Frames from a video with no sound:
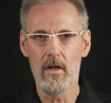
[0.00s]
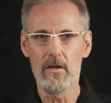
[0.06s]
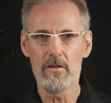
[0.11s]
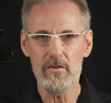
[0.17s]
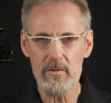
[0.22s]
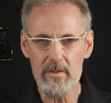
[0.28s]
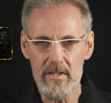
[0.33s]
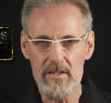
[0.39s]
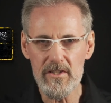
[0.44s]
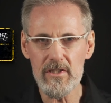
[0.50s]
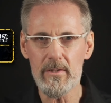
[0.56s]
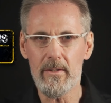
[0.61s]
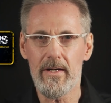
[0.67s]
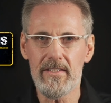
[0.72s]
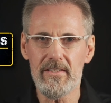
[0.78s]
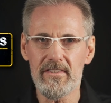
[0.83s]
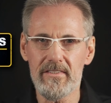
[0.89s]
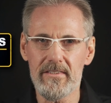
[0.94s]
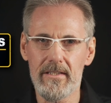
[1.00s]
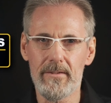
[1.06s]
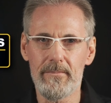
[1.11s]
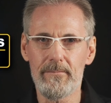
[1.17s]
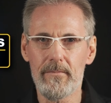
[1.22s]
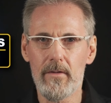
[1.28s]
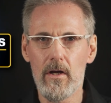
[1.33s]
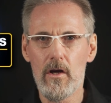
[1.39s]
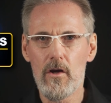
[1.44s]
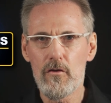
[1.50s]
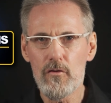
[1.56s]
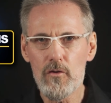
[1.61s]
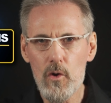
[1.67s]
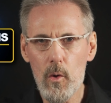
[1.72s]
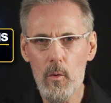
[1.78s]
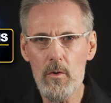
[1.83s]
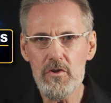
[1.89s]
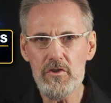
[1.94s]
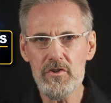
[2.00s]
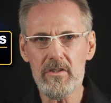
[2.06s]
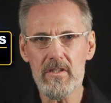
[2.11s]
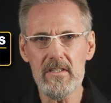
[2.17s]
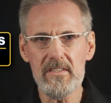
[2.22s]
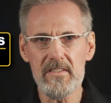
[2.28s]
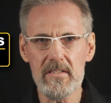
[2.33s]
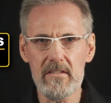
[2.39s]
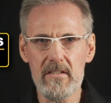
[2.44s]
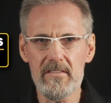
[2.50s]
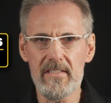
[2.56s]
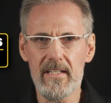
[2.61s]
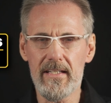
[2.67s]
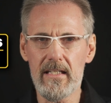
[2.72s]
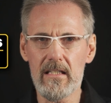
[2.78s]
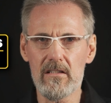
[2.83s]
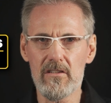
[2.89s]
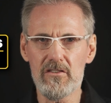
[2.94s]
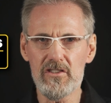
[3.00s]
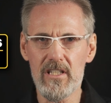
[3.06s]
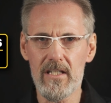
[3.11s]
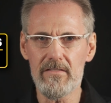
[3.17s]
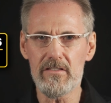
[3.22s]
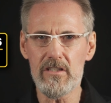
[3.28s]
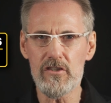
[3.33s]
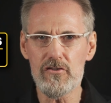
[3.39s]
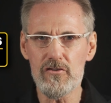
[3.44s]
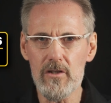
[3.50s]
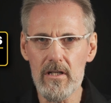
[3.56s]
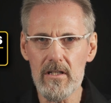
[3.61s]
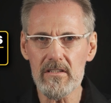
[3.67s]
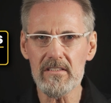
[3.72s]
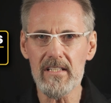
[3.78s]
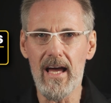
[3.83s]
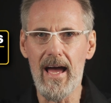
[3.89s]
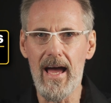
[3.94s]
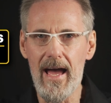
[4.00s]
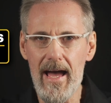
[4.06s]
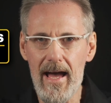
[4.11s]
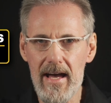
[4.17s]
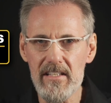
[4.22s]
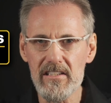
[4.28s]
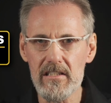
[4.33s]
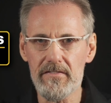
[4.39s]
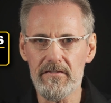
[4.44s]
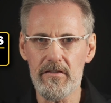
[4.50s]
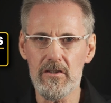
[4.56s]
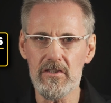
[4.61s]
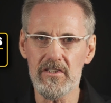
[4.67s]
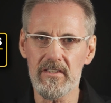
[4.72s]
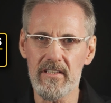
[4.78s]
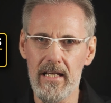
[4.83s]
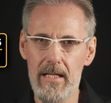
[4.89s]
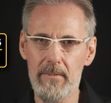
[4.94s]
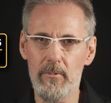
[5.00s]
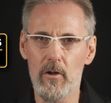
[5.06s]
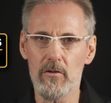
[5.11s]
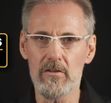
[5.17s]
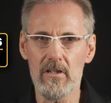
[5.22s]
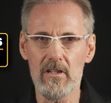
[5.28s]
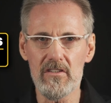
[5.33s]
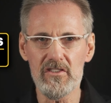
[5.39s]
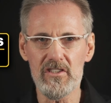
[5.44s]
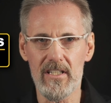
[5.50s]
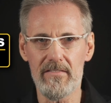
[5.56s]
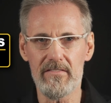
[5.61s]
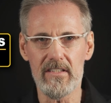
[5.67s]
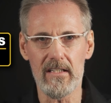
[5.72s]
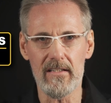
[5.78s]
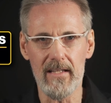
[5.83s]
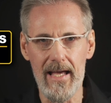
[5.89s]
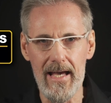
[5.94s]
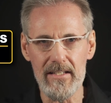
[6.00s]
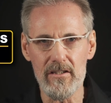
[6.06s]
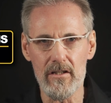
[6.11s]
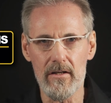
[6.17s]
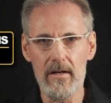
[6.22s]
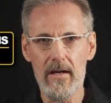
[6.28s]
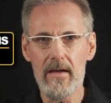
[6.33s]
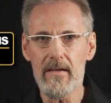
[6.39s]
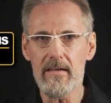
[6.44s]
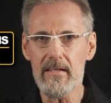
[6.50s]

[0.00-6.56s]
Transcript: So here's how I see it. No one should consider taking longevity drugs as a first step on the longevity ladder,